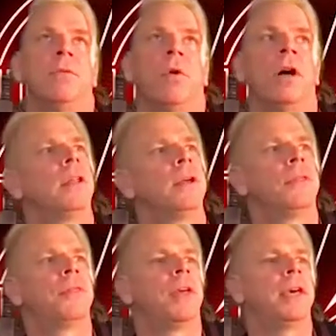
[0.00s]
one other
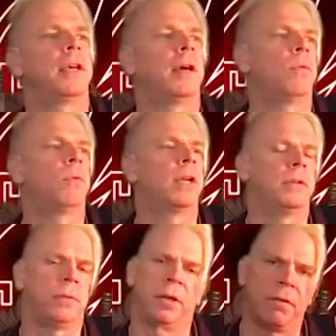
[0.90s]
thing, I want to
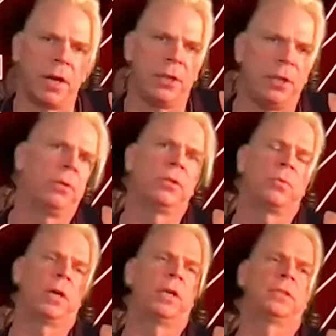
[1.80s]
invite you as
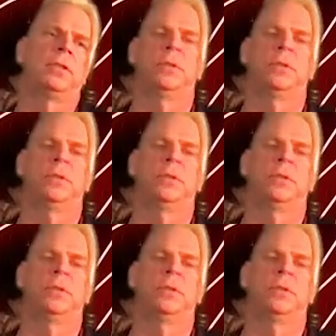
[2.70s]
well to